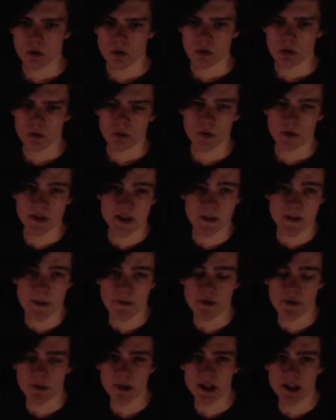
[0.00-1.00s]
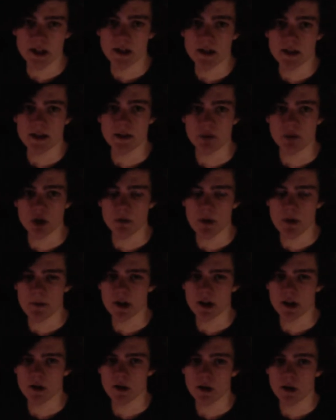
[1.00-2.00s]
What's up, everybody? It's your boy Meme
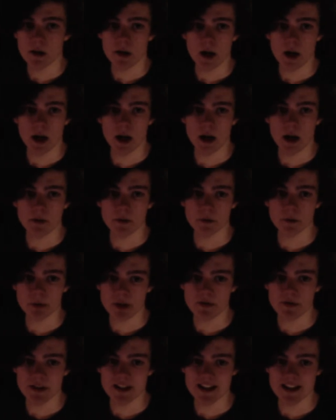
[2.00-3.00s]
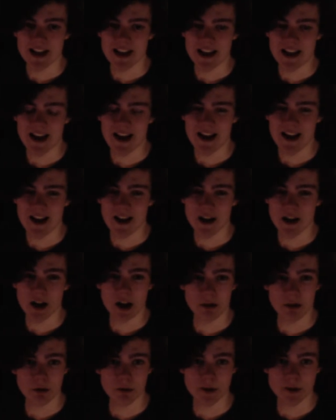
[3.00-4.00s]
here. For breakfast, I had a
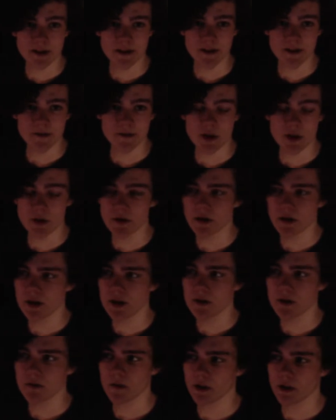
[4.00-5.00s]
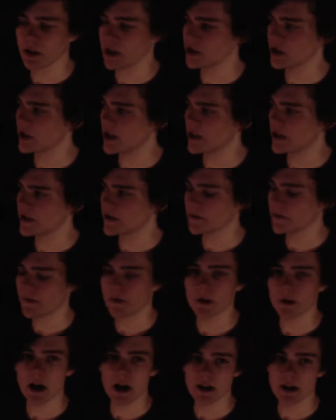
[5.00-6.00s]
couple pieces of toast. For lunch, I had some
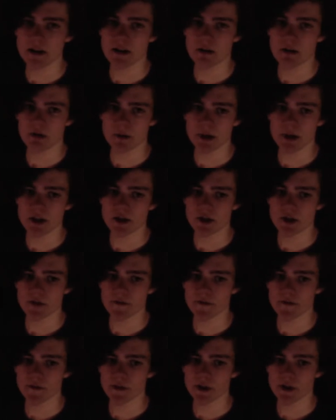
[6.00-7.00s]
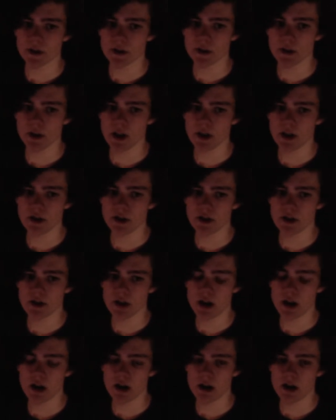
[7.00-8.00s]
fries that were being served for lunch,
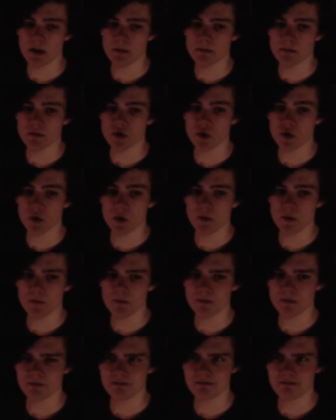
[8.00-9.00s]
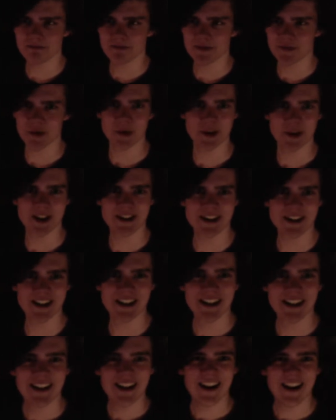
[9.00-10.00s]
school lunch,
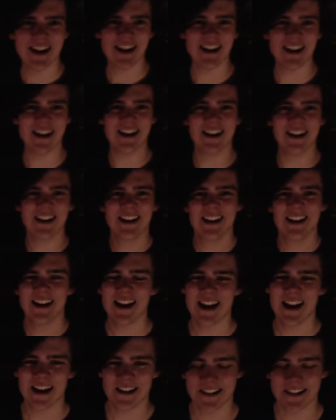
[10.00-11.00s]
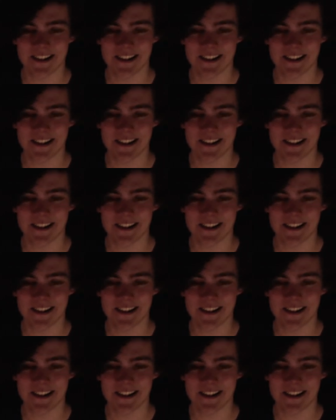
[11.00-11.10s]
and